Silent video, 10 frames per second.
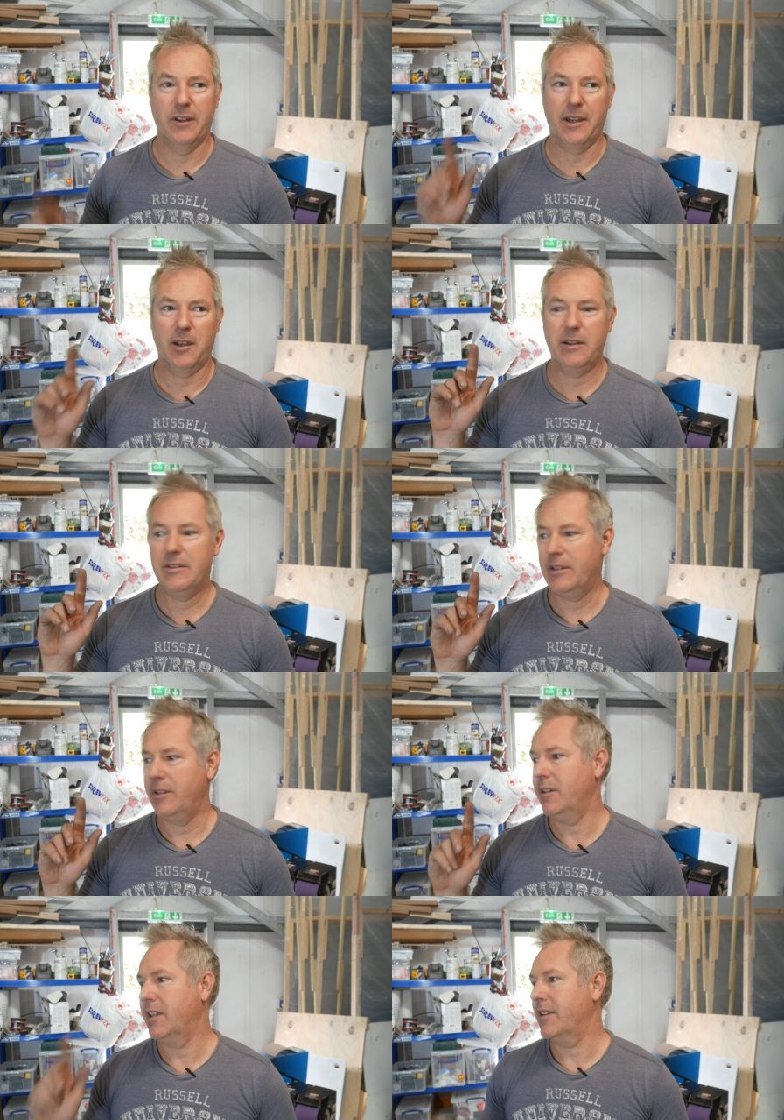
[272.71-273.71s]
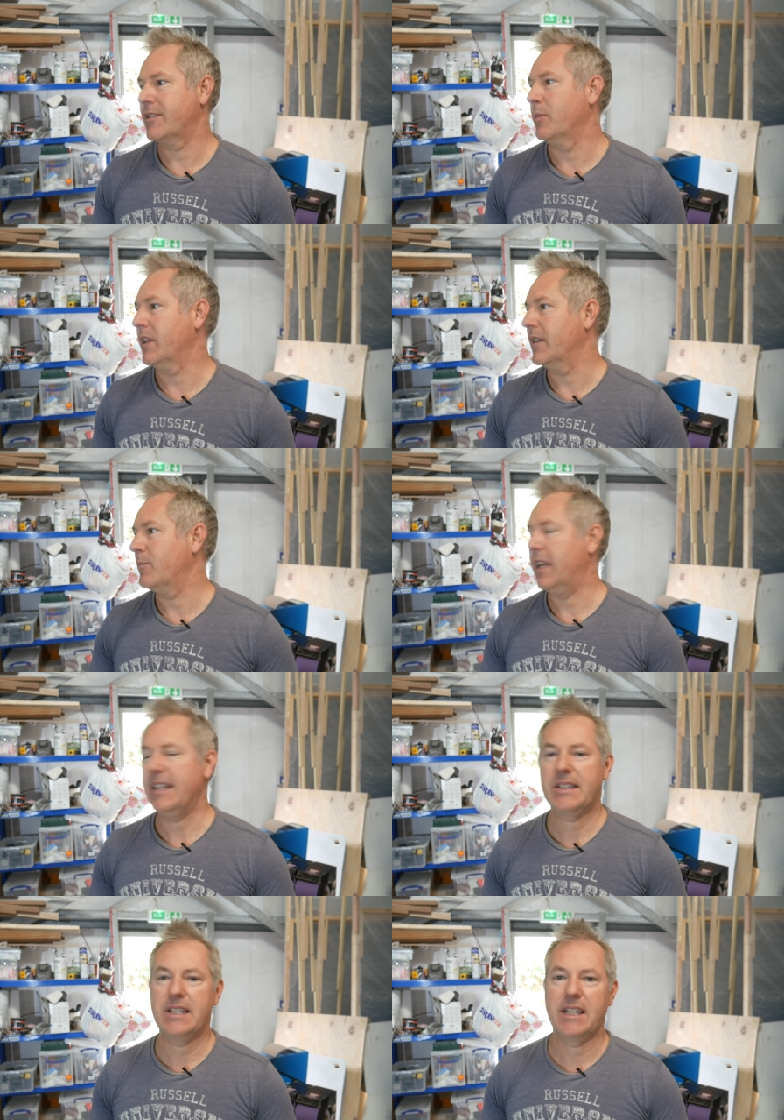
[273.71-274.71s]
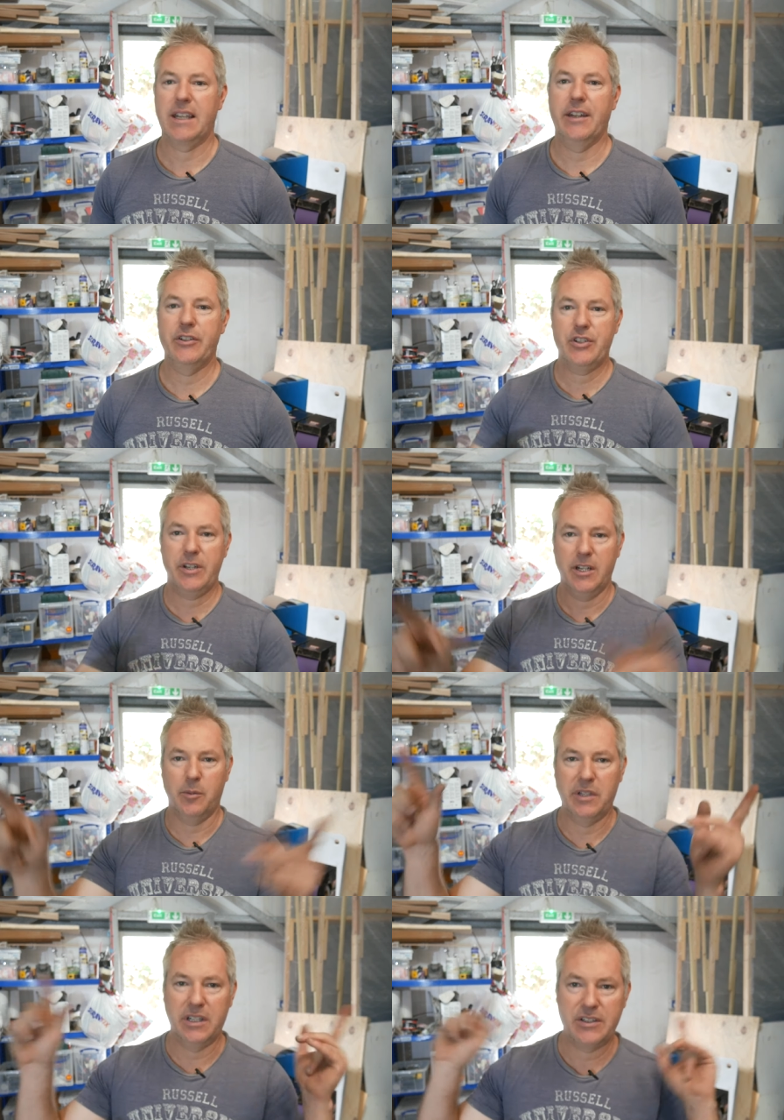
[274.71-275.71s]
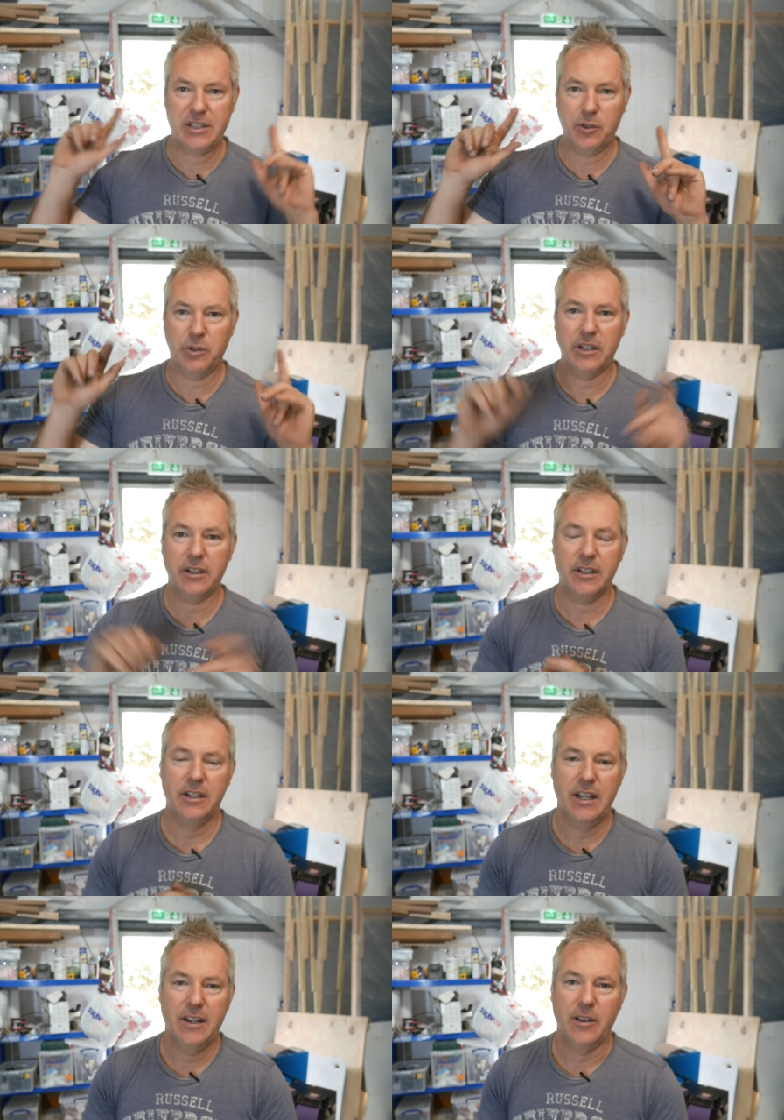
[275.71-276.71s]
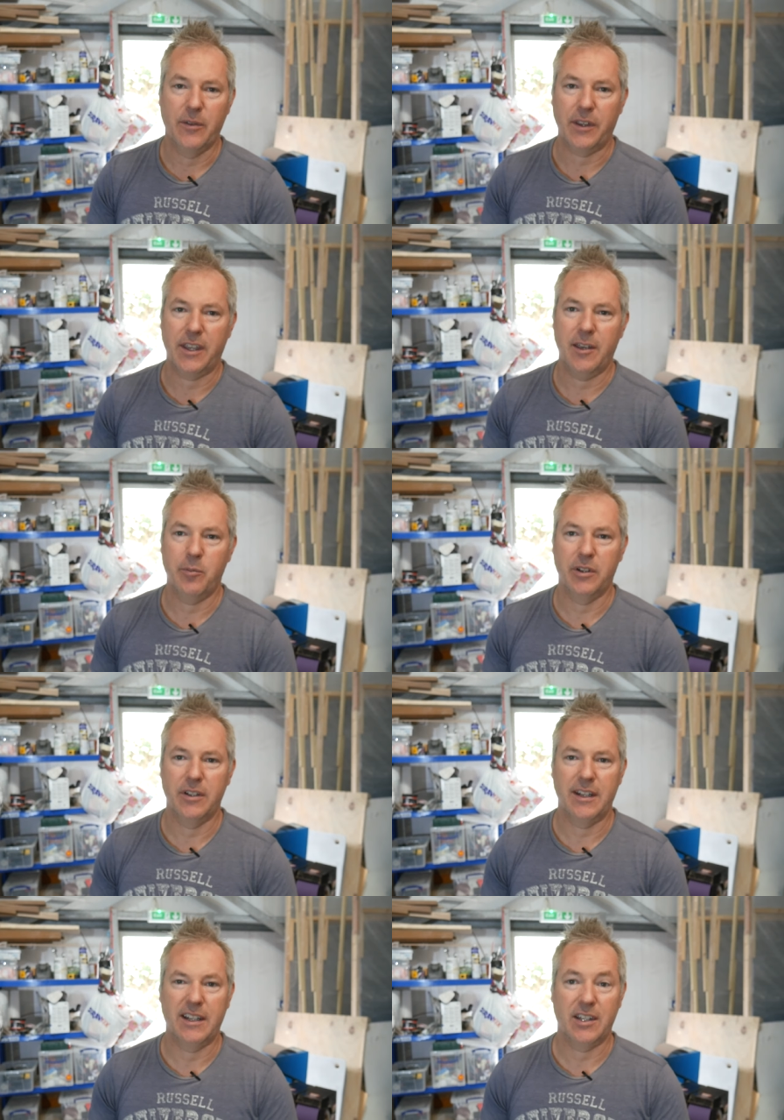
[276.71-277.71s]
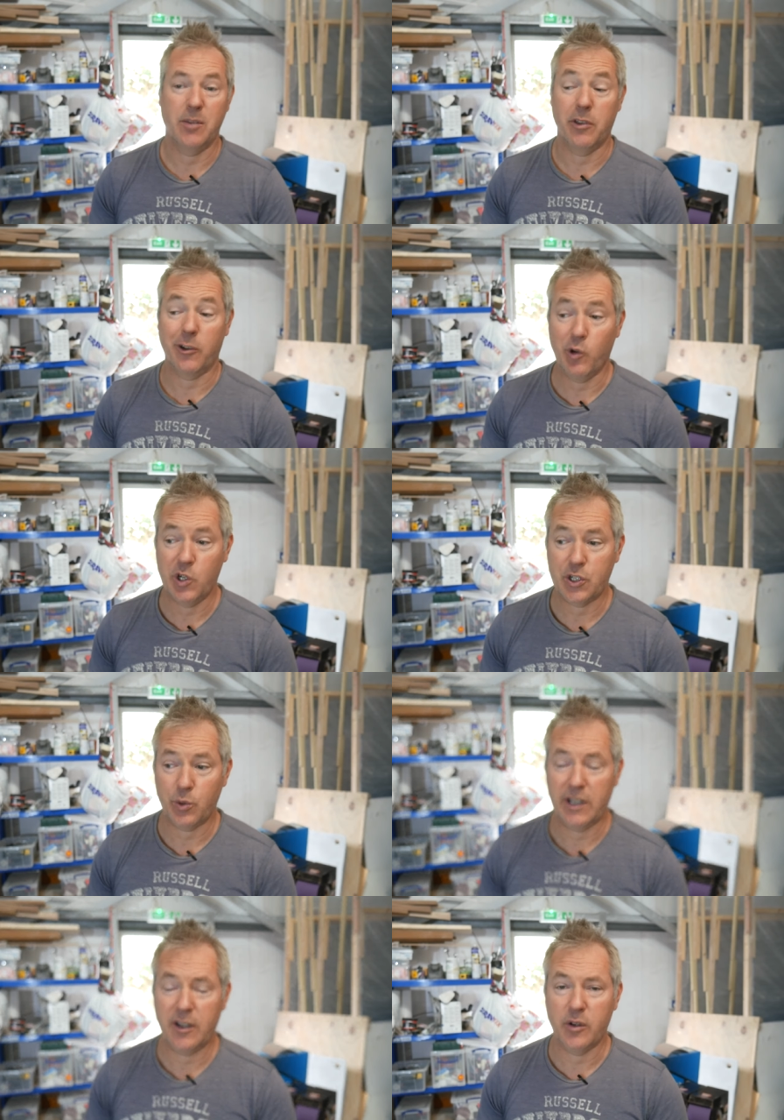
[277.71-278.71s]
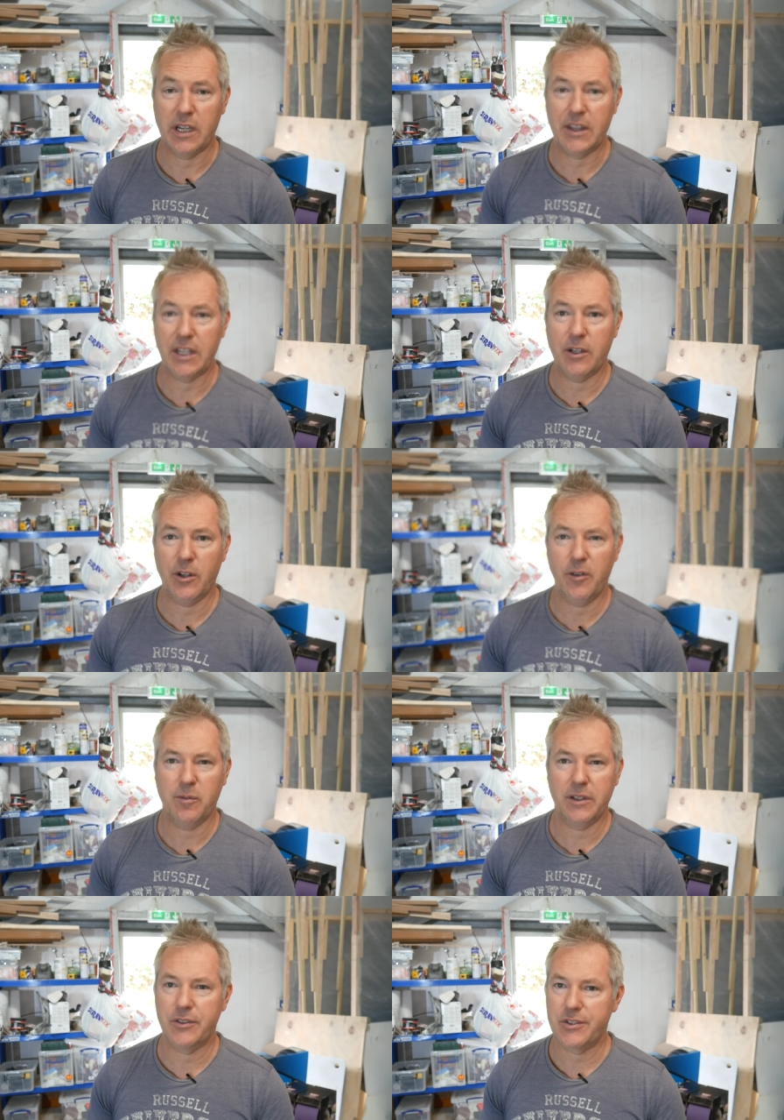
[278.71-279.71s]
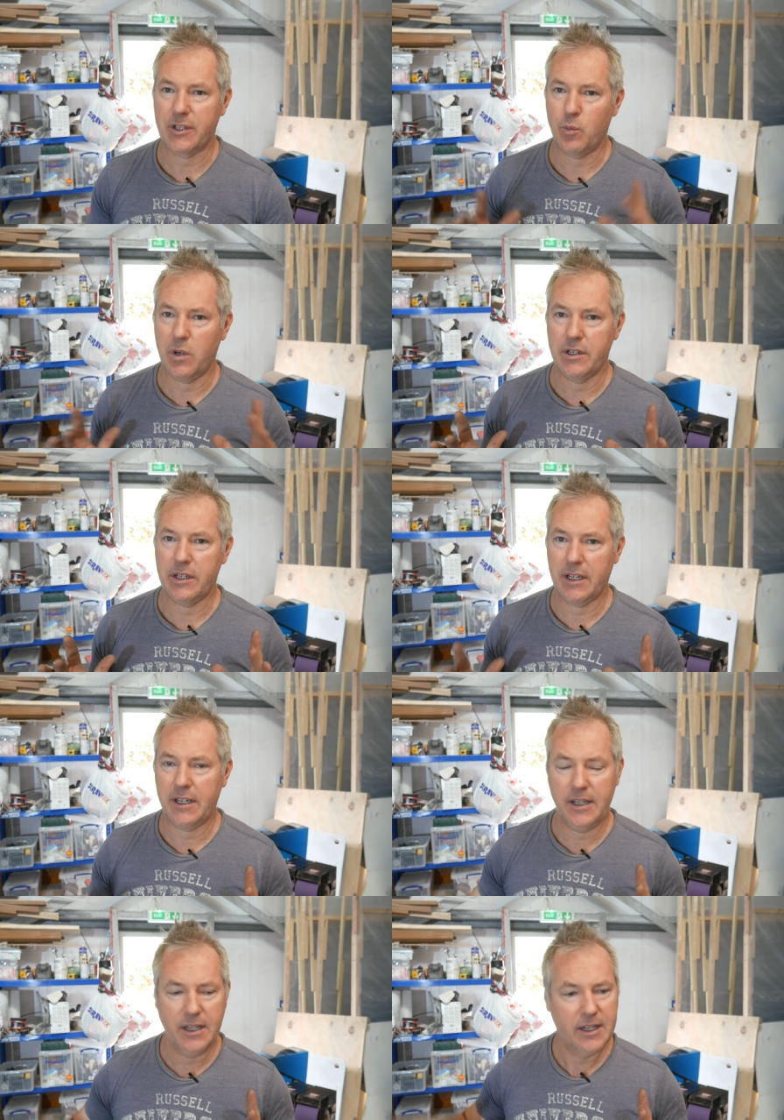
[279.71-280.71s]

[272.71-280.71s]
I'm going to get some of that plastic and sheet up the interior of the cabin and get my grinder out, and then hopefully just in one day